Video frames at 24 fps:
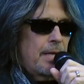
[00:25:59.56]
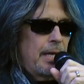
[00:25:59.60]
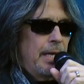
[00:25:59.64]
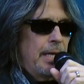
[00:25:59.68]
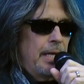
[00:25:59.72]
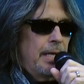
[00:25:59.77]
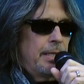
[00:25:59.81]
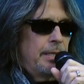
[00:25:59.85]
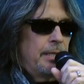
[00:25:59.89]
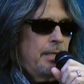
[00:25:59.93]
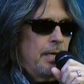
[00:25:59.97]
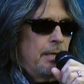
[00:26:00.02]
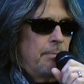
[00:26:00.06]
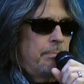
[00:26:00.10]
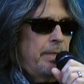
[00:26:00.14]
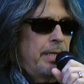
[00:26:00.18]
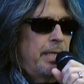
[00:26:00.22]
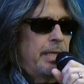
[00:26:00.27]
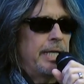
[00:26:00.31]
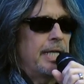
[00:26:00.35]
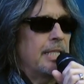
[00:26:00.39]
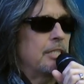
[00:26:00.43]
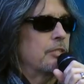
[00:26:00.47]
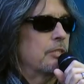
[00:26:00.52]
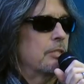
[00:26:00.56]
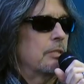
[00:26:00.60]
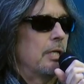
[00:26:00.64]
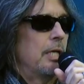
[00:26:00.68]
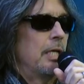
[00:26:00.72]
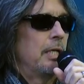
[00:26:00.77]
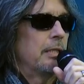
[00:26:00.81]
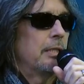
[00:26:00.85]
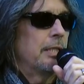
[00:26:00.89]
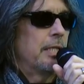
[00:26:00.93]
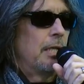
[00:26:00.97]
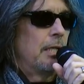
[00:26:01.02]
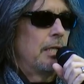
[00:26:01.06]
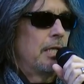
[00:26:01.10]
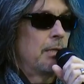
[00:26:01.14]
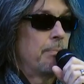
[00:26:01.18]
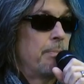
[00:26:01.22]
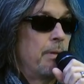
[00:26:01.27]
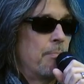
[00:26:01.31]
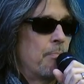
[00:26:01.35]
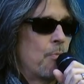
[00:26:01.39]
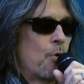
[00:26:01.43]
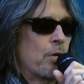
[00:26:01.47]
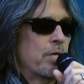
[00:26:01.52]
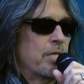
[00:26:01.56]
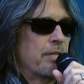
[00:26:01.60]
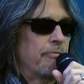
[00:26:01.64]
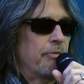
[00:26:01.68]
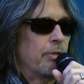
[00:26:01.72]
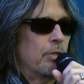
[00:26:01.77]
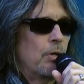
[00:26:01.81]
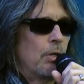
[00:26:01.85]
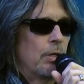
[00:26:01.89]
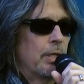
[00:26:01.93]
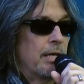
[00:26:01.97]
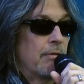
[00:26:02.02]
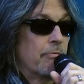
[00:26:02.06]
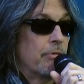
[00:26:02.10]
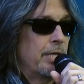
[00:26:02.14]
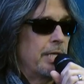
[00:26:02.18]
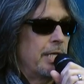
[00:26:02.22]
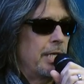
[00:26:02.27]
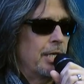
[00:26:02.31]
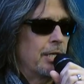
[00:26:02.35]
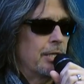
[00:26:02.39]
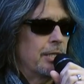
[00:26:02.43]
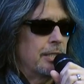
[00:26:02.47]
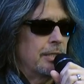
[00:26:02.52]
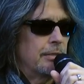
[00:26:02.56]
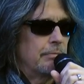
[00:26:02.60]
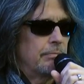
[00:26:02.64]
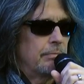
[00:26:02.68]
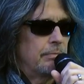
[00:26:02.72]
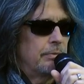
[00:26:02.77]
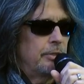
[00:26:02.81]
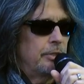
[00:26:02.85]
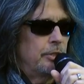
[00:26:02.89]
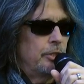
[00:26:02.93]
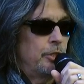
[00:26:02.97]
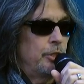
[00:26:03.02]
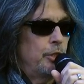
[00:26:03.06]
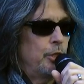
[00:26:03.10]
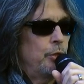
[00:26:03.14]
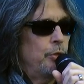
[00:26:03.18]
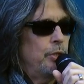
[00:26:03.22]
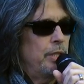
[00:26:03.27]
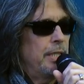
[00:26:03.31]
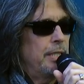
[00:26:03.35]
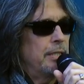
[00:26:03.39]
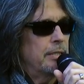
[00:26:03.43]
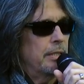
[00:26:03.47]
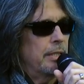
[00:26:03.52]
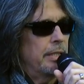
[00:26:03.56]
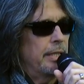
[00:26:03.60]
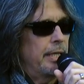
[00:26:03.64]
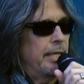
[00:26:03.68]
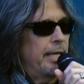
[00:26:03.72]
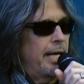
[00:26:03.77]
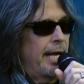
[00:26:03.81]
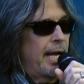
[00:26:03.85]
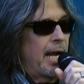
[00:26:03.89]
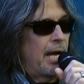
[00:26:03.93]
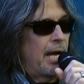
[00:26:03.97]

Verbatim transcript: and um, it gets a, a, little bit more difficult every year to to do these, and I